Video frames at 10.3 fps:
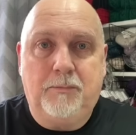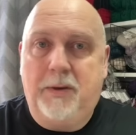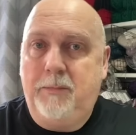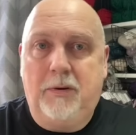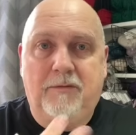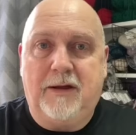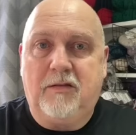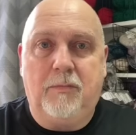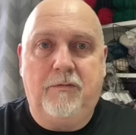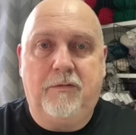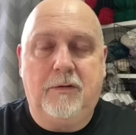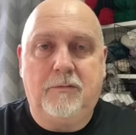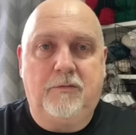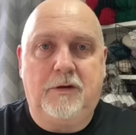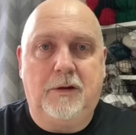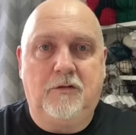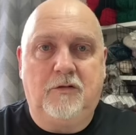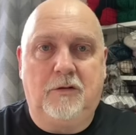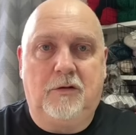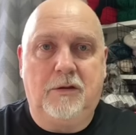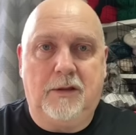people have asked me for, you know, to
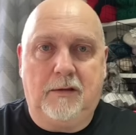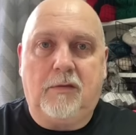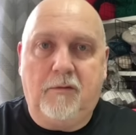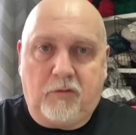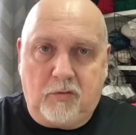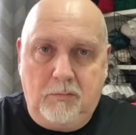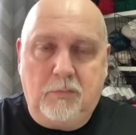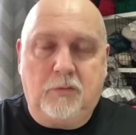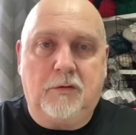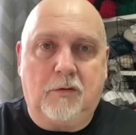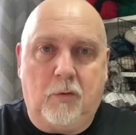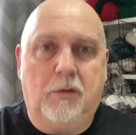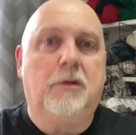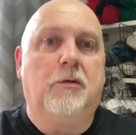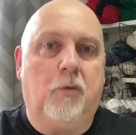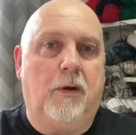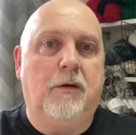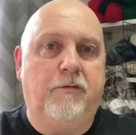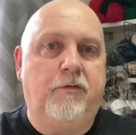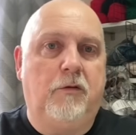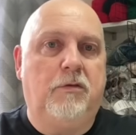look at things, and I've stumbled across quite a
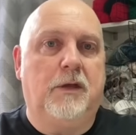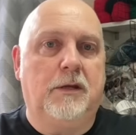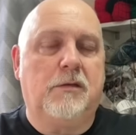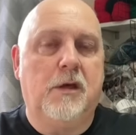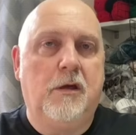few things